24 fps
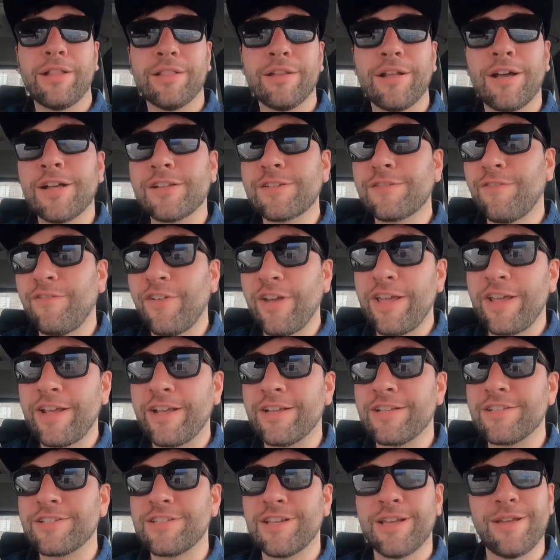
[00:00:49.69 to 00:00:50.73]
Las
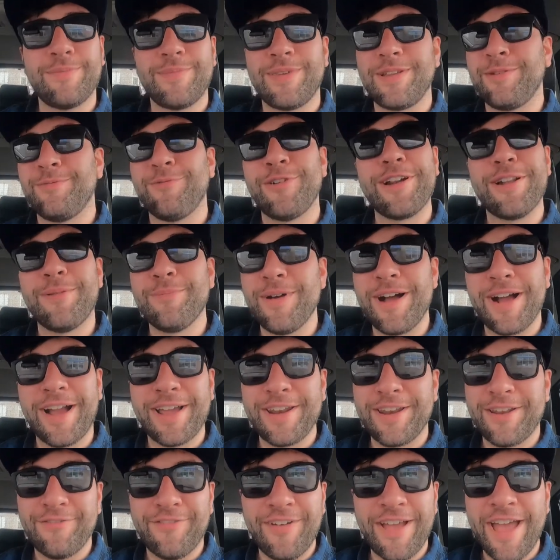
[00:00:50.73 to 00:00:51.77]
Vegas. I mean, Winnemucca,
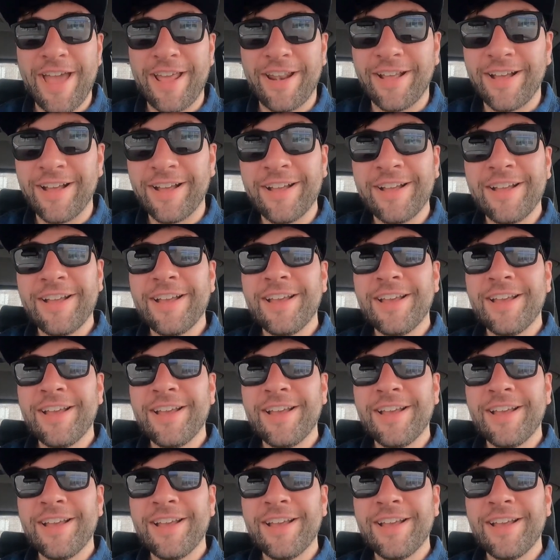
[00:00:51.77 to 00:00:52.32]
Nevada.